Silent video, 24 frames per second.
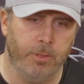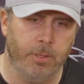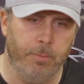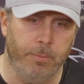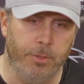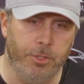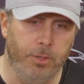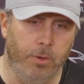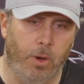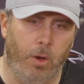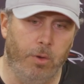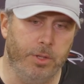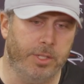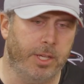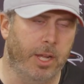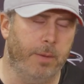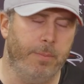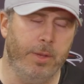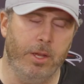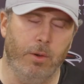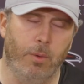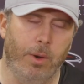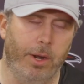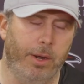but you always got to
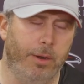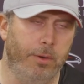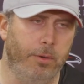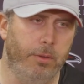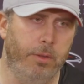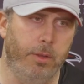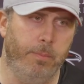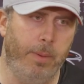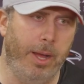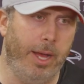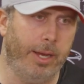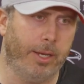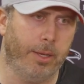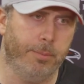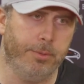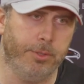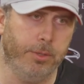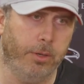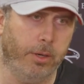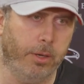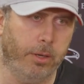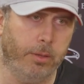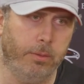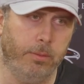be aware who the backups
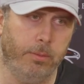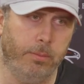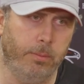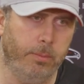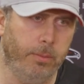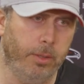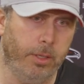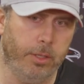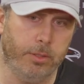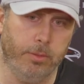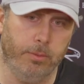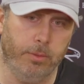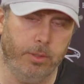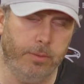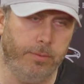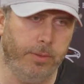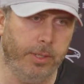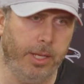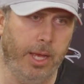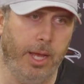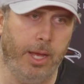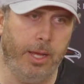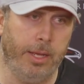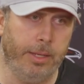are because if the
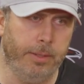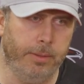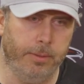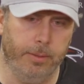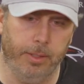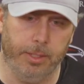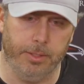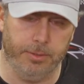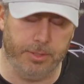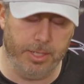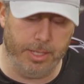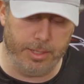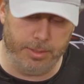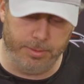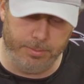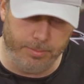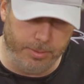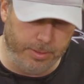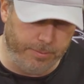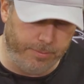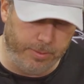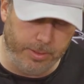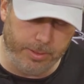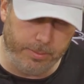guy, like I said,
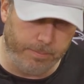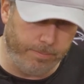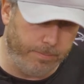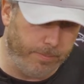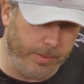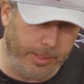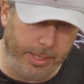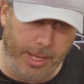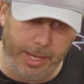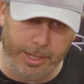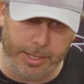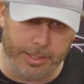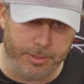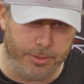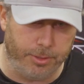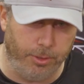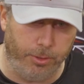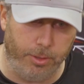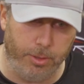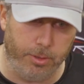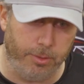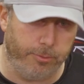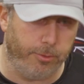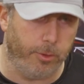if the, the guy gets
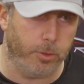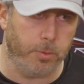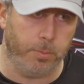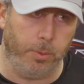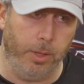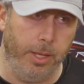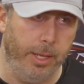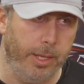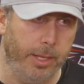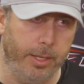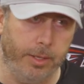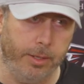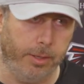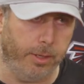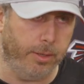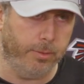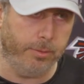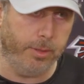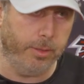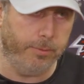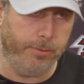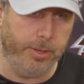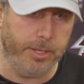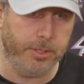hurt on the first play, you're gonna
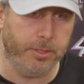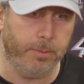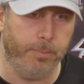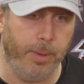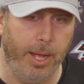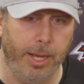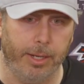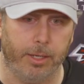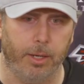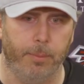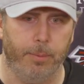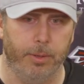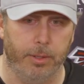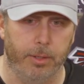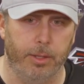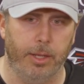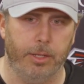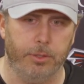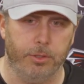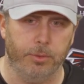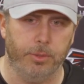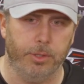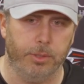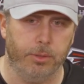have to face the backup, and
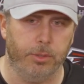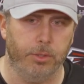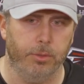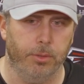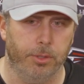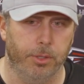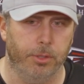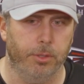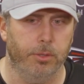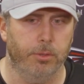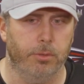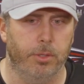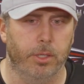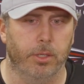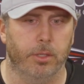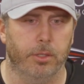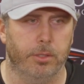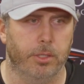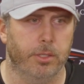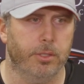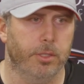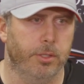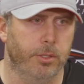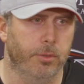that's doing your due
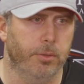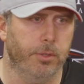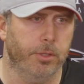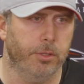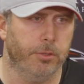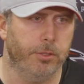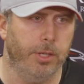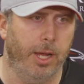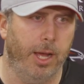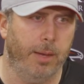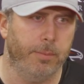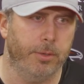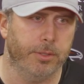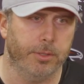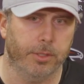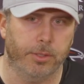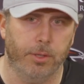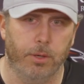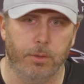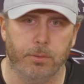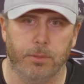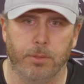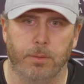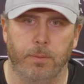diligence and doing your job as a
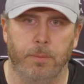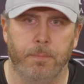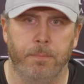coach.